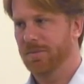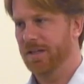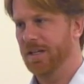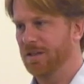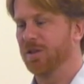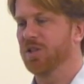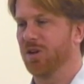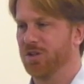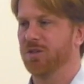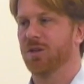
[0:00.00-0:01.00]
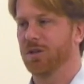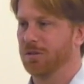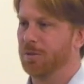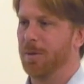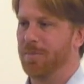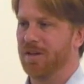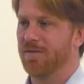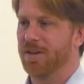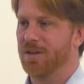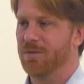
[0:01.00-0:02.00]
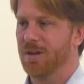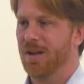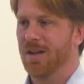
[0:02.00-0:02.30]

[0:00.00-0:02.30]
it, it looks, starts to look a little bit big for you.